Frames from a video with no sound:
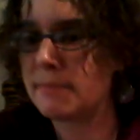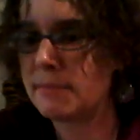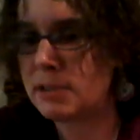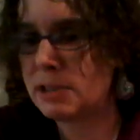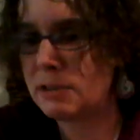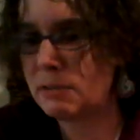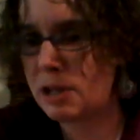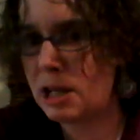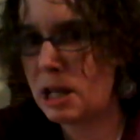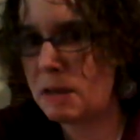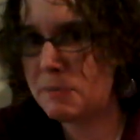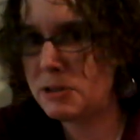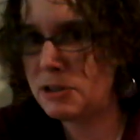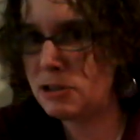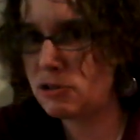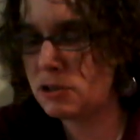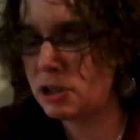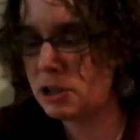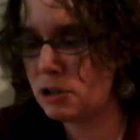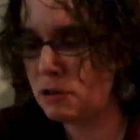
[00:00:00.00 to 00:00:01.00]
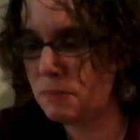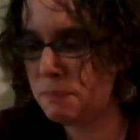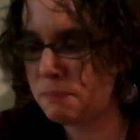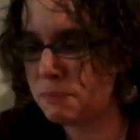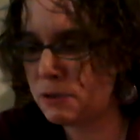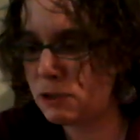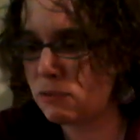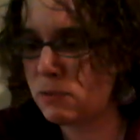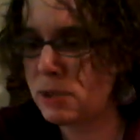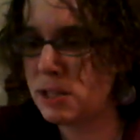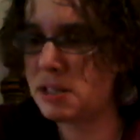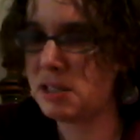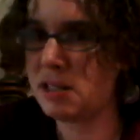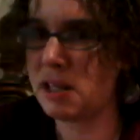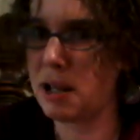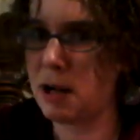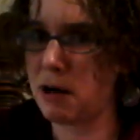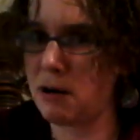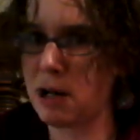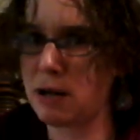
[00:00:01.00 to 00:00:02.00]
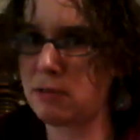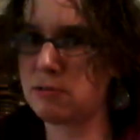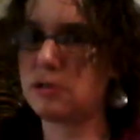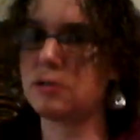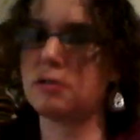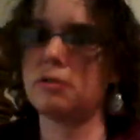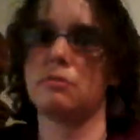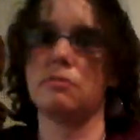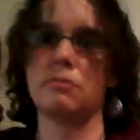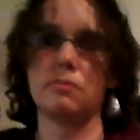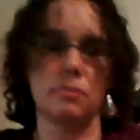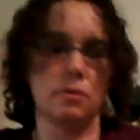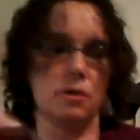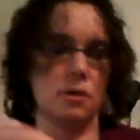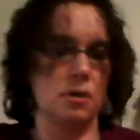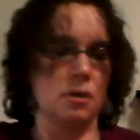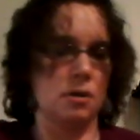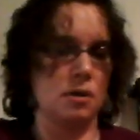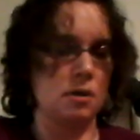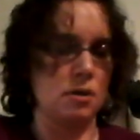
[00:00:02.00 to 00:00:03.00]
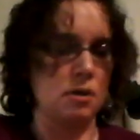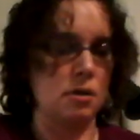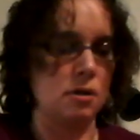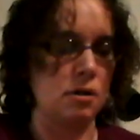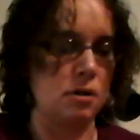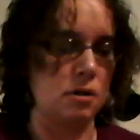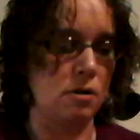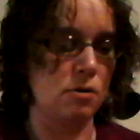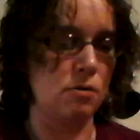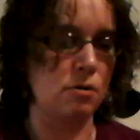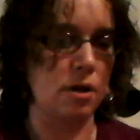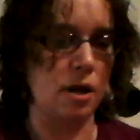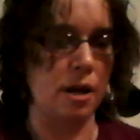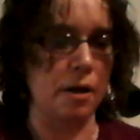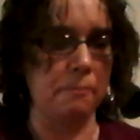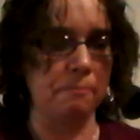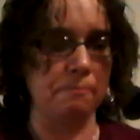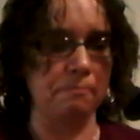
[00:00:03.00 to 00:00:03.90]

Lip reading: See what happens when I don't squeeze the air out. Okay.